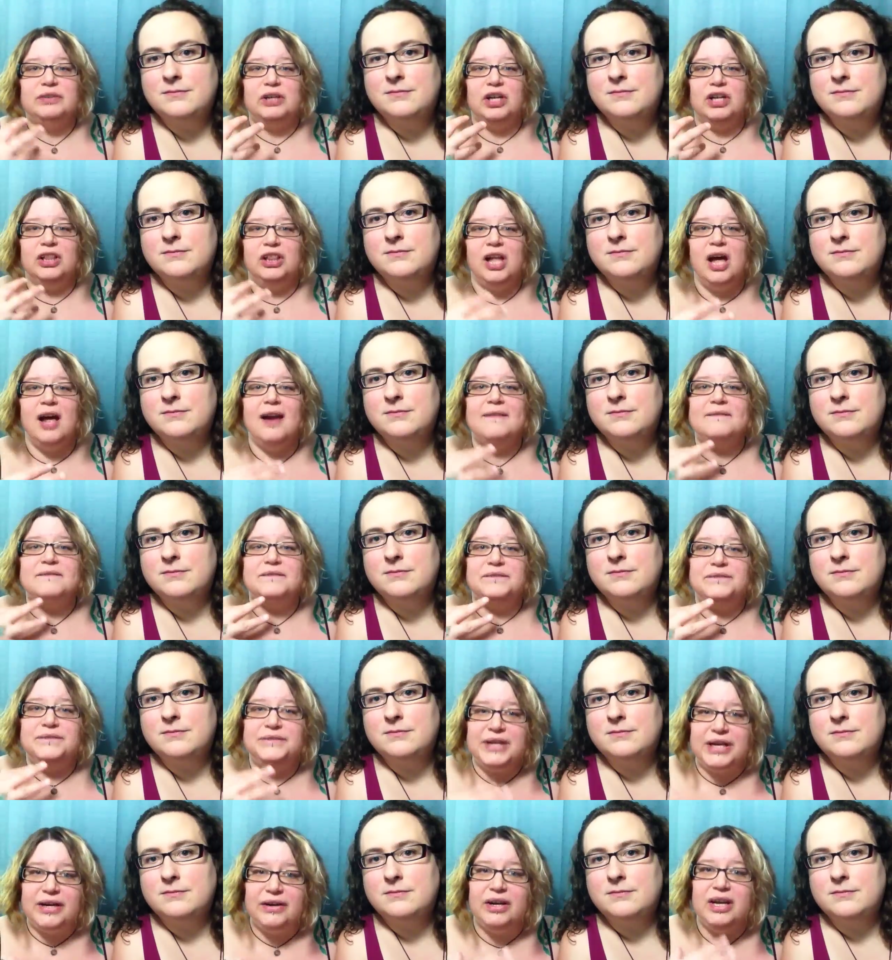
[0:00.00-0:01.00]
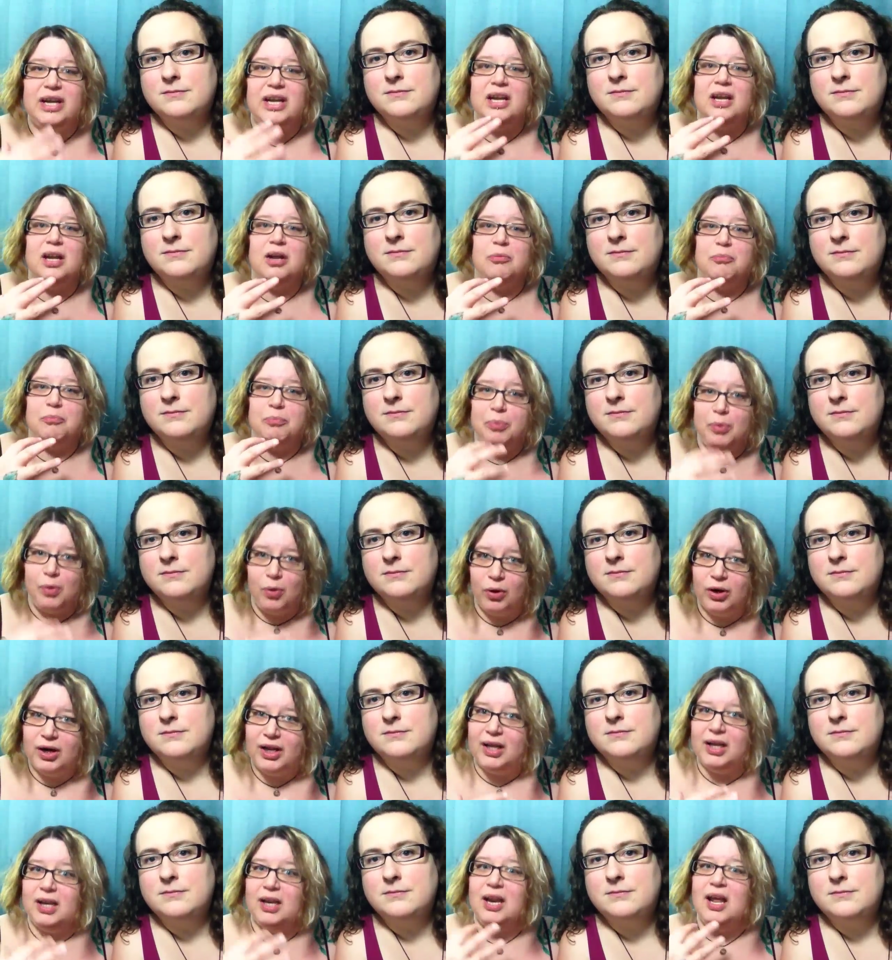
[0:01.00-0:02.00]
Speaker 1: for a lot of very
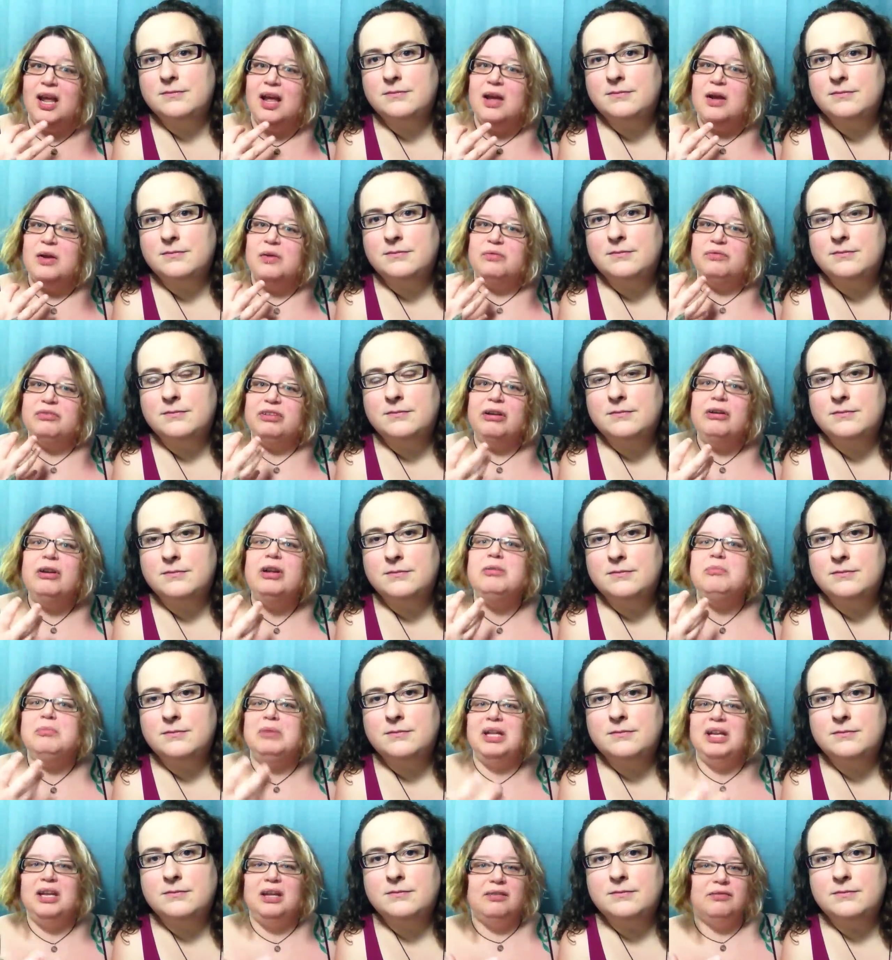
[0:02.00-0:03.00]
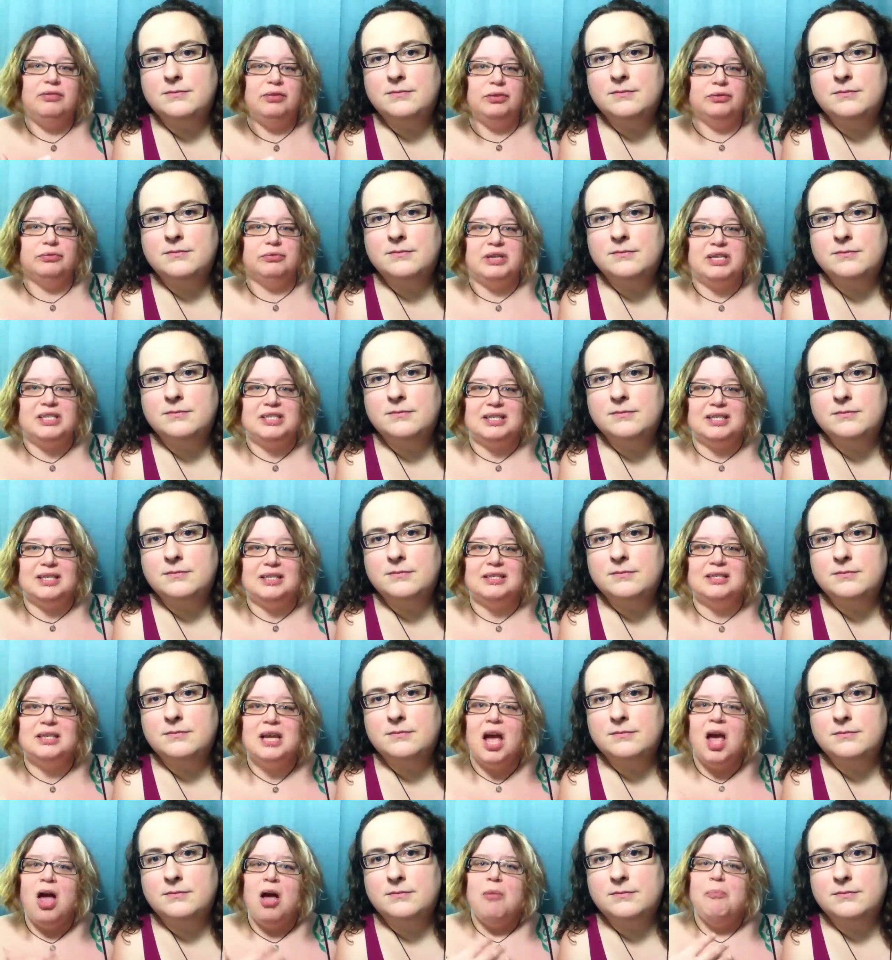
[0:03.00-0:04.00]
important very meaningful reasons.
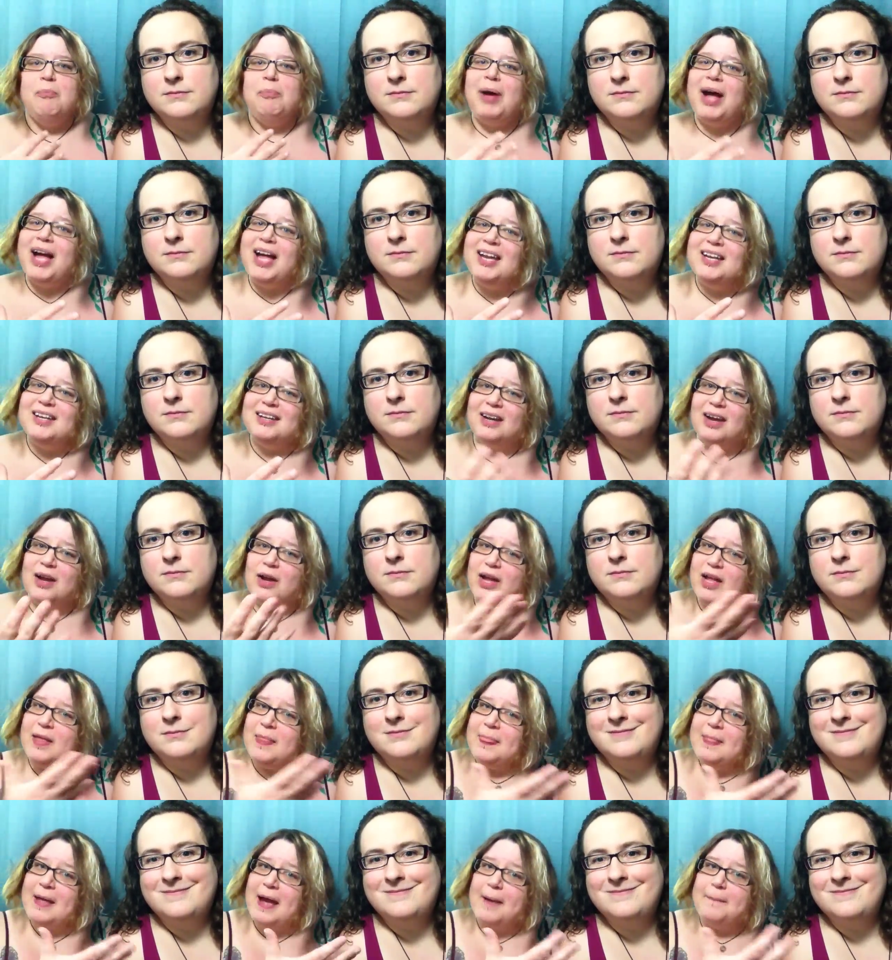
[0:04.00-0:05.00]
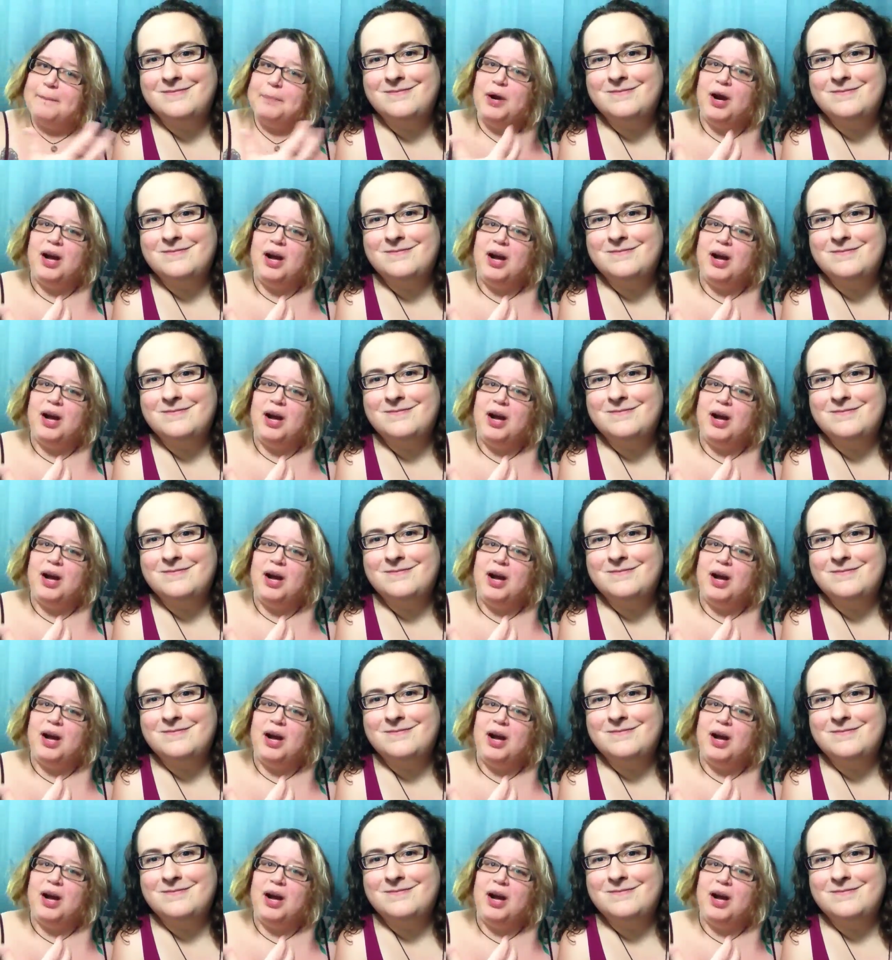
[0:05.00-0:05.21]
But in that